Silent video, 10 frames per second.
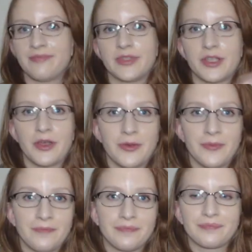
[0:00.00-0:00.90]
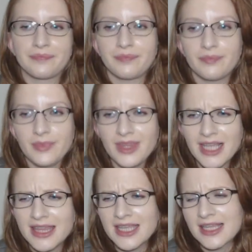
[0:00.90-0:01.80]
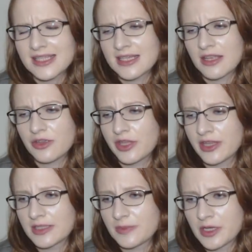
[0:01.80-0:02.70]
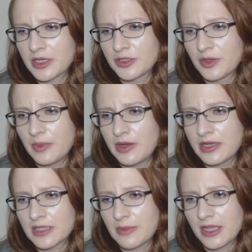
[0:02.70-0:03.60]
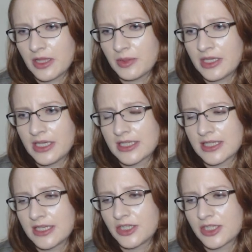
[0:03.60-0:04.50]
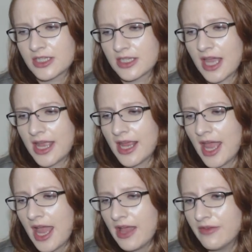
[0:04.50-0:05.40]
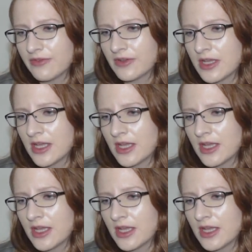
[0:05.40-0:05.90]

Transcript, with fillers: So I think that's another thing that's been contributing to my loneliness. And I just, I have,